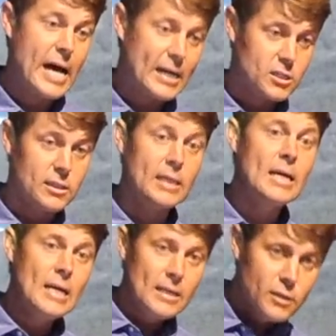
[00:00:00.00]
Actually,
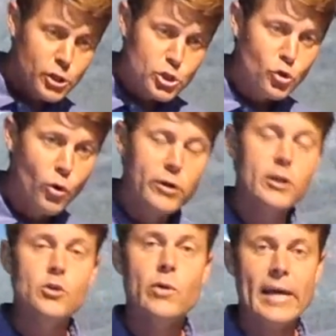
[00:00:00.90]
the shorter
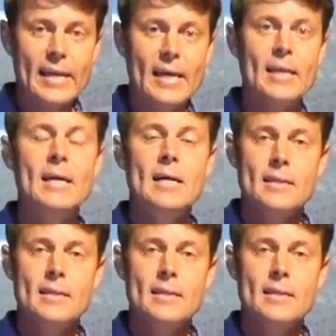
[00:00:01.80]
you hit it,